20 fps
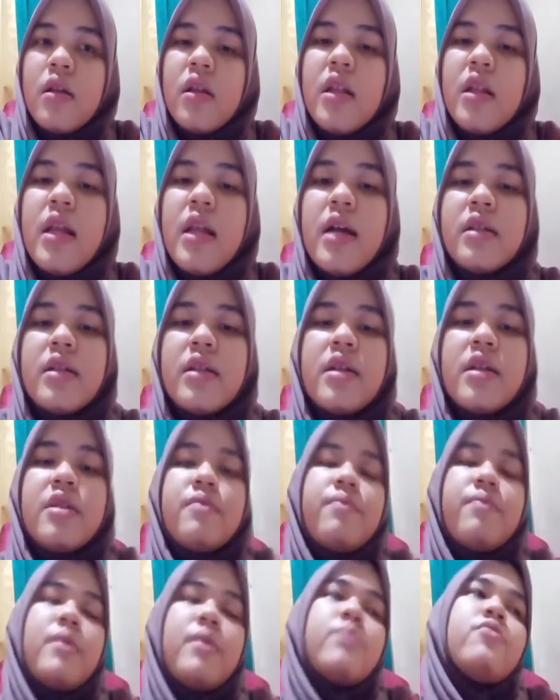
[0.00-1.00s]
The next
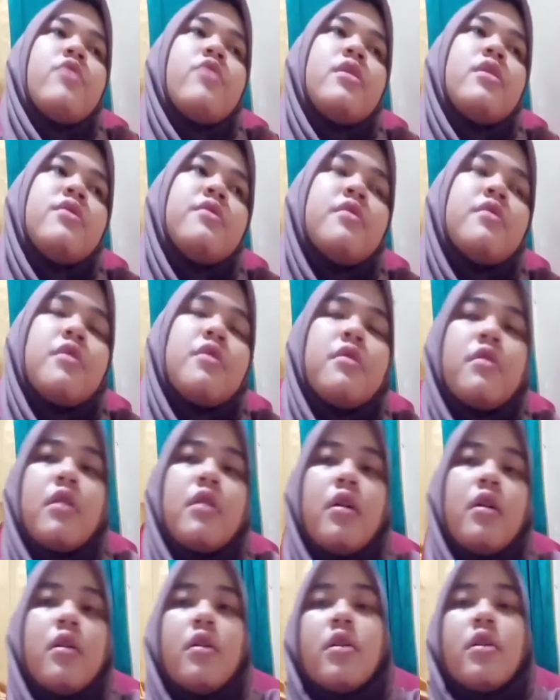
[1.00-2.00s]
is Papuan
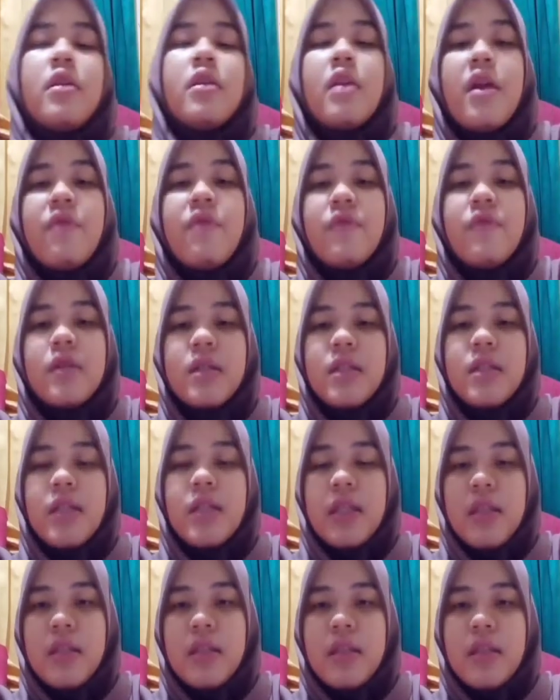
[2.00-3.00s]
cultural
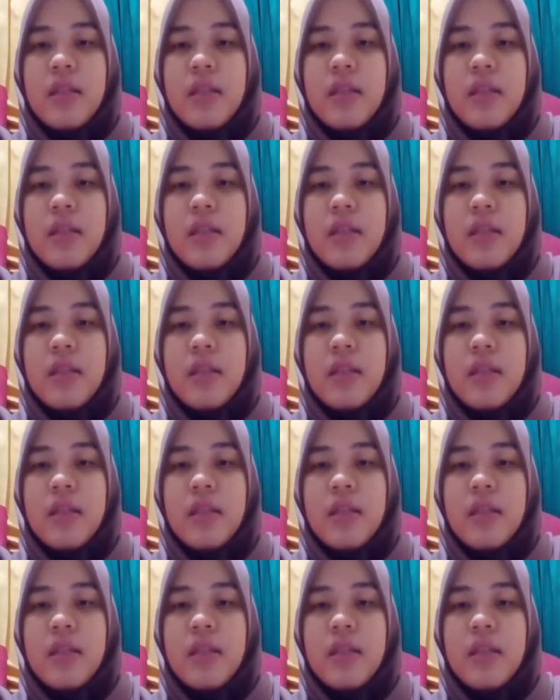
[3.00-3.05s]
diversity.